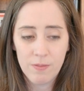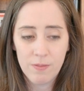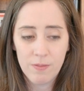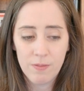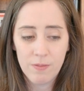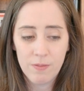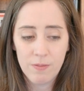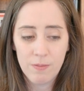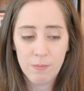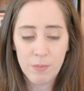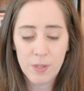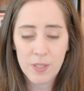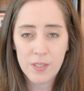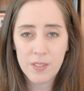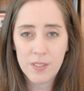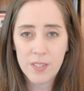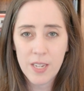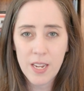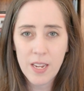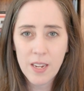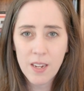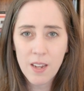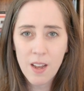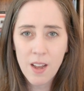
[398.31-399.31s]
But
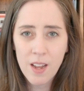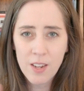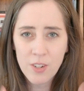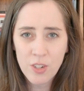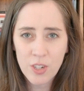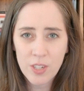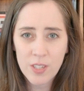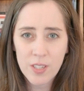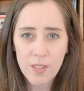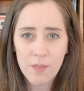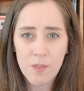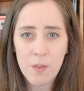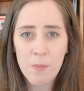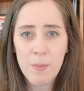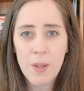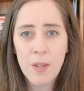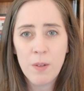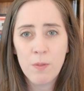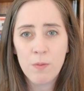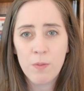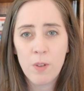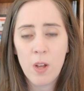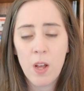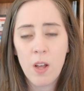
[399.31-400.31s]
stay conscious of the
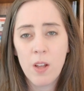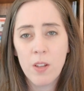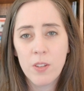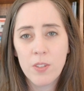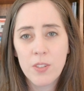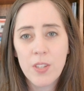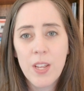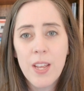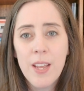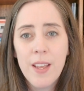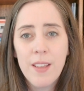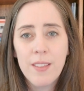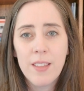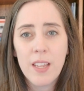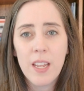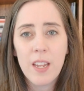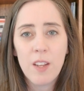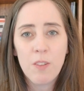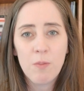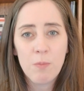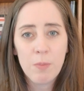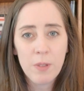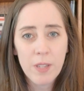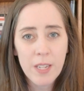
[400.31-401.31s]
pitfalls that
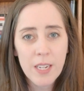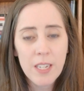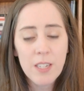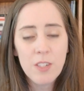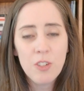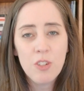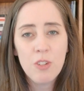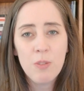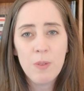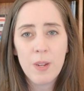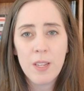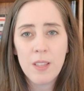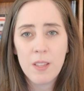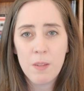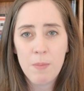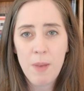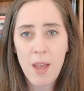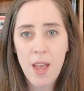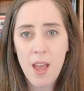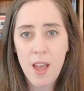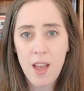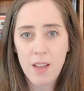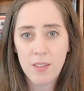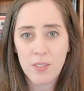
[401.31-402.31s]
have plagued you in the
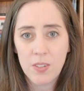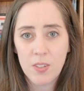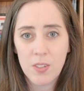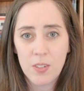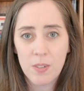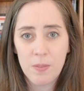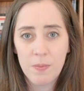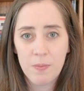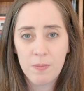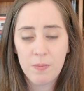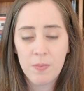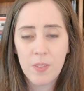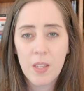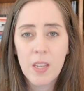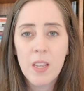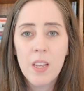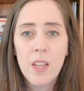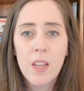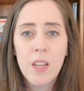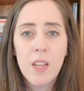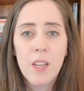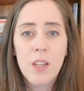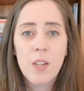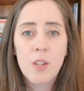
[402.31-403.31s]
past.
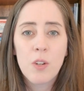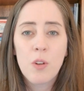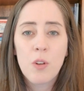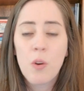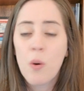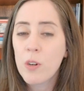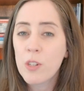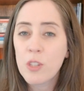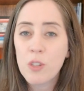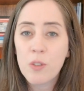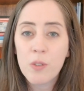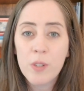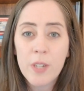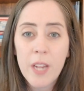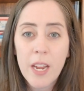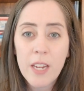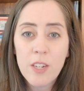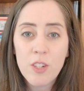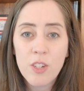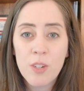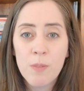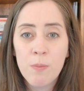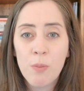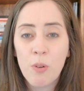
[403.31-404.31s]
Course
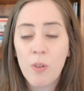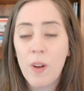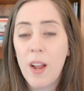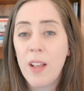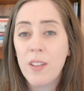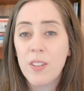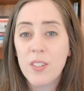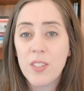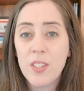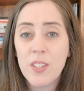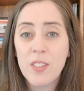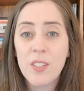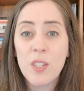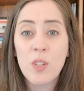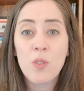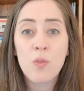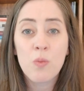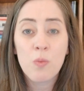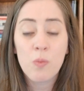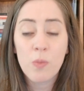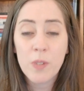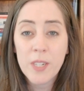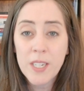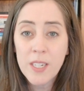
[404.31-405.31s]
creation paralysis is
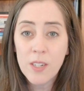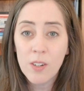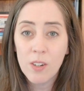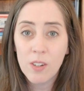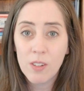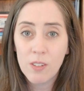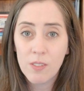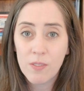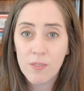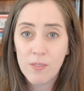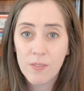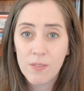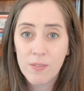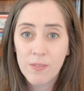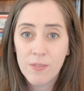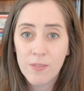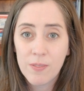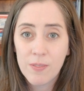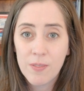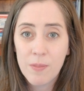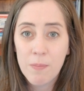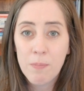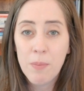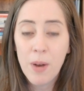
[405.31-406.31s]
real,
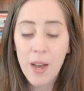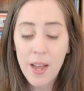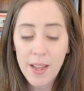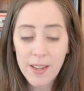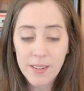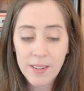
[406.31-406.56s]
but